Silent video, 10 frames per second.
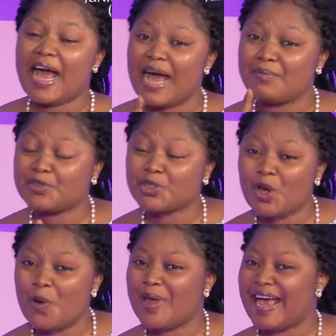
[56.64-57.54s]
I'm
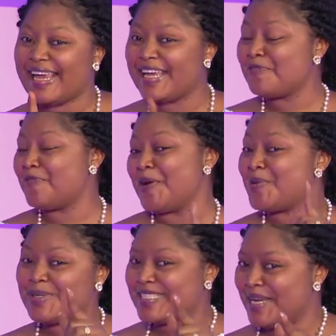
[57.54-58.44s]
sure we are in for a
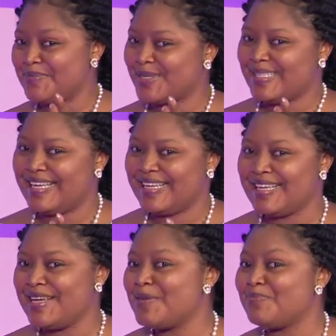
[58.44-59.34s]
good time today.
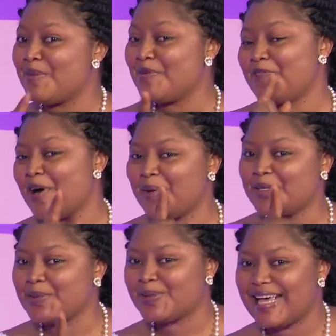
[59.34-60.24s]
But before we
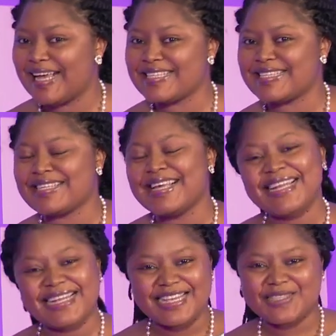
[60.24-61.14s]
do that,
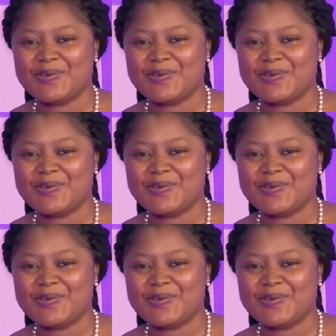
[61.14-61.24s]
let's